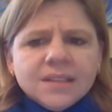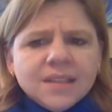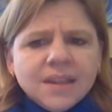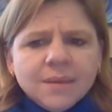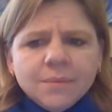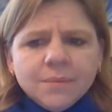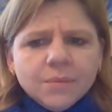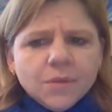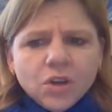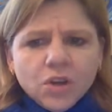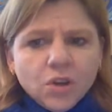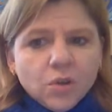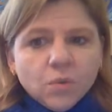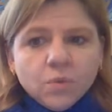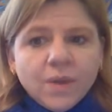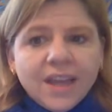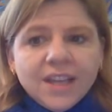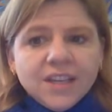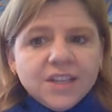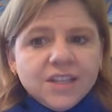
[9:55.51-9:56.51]
Some
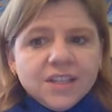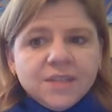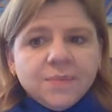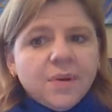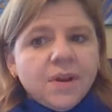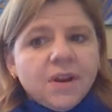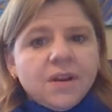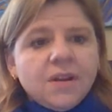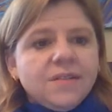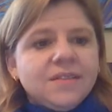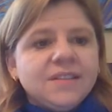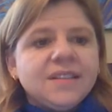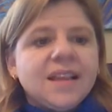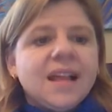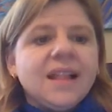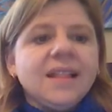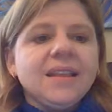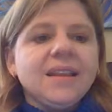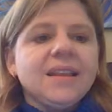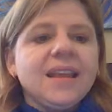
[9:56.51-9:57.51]
courageous part of
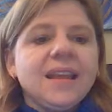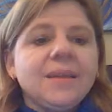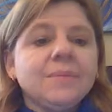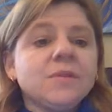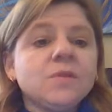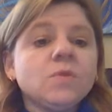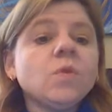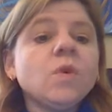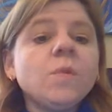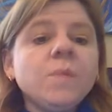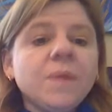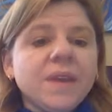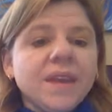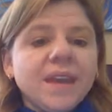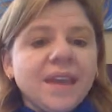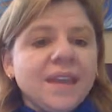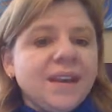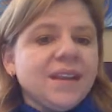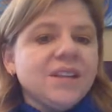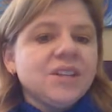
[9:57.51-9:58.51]
Sally came
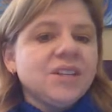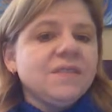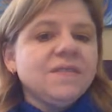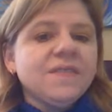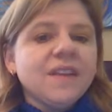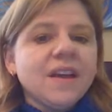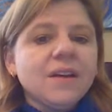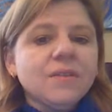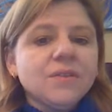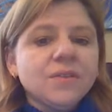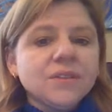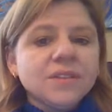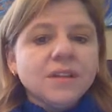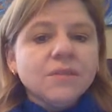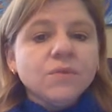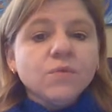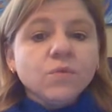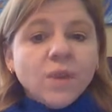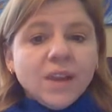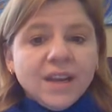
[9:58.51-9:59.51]
swooping in, and she found
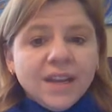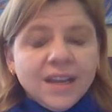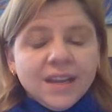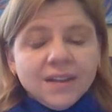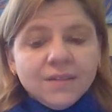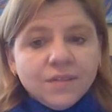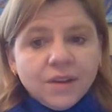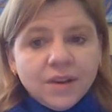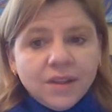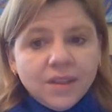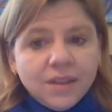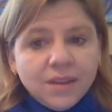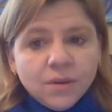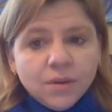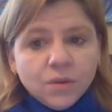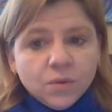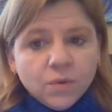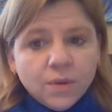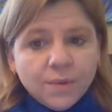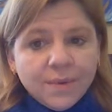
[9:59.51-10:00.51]
herself running in front of the
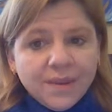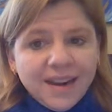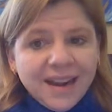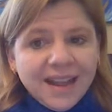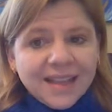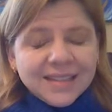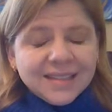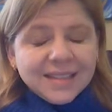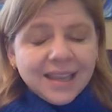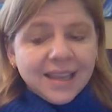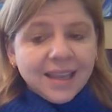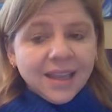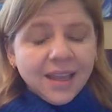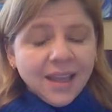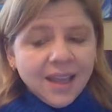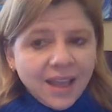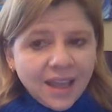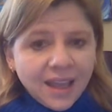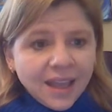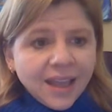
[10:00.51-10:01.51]
old woman and asking,
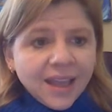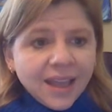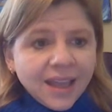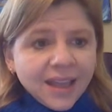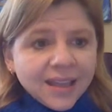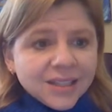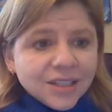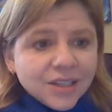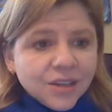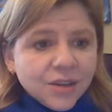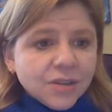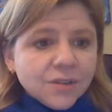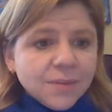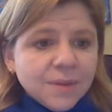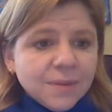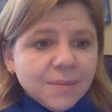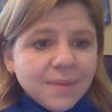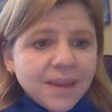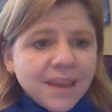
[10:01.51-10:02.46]
"Excuse me,